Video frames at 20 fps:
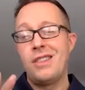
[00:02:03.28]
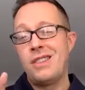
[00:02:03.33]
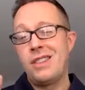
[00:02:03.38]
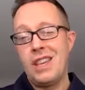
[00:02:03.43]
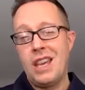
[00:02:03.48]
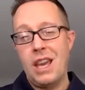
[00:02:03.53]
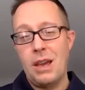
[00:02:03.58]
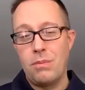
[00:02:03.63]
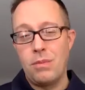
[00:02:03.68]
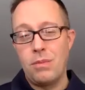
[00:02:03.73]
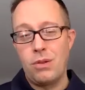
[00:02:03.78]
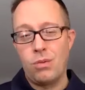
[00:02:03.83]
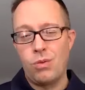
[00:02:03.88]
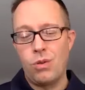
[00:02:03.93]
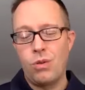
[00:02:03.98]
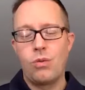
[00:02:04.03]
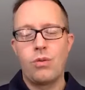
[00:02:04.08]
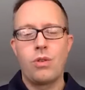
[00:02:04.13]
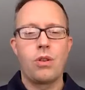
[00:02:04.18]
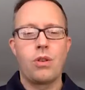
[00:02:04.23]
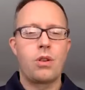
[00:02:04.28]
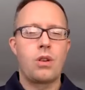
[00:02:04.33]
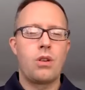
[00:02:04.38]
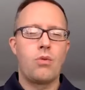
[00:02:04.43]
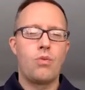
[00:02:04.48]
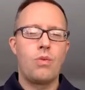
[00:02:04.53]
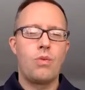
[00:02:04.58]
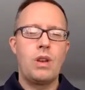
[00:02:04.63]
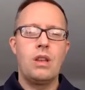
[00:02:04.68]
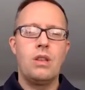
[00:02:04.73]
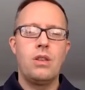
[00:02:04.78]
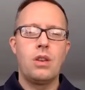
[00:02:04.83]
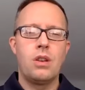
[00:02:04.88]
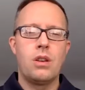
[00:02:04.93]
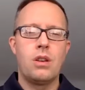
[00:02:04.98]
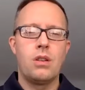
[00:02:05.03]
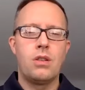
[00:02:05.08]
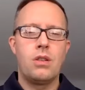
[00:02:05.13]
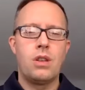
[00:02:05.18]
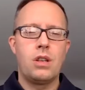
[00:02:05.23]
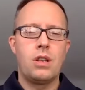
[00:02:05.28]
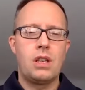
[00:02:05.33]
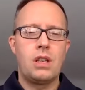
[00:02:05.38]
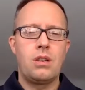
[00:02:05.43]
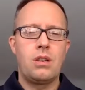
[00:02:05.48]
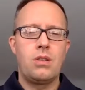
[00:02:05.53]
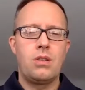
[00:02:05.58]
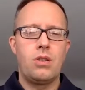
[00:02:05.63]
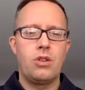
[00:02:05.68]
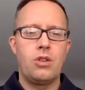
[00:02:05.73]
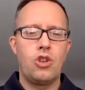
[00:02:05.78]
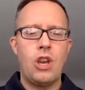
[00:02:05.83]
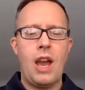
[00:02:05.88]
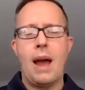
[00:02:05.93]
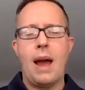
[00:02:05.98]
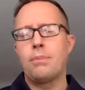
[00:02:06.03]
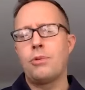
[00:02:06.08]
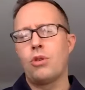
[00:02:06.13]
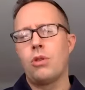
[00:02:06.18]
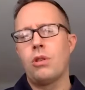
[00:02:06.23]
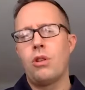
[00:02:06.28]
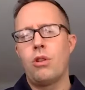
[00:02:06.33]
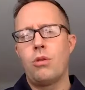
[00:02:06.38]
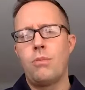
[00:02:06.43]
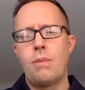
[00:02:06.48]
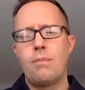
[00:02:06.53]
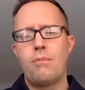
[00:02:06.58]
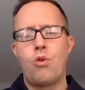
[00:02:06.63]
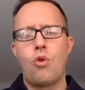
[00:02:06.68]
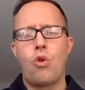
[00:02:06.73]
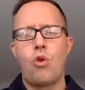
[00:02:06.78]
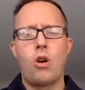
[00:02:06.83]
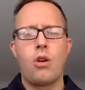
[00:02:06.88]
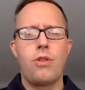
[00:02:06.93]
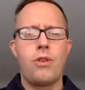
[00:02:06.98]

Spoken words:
skimmed through. They're going to read the chapter a little bit more.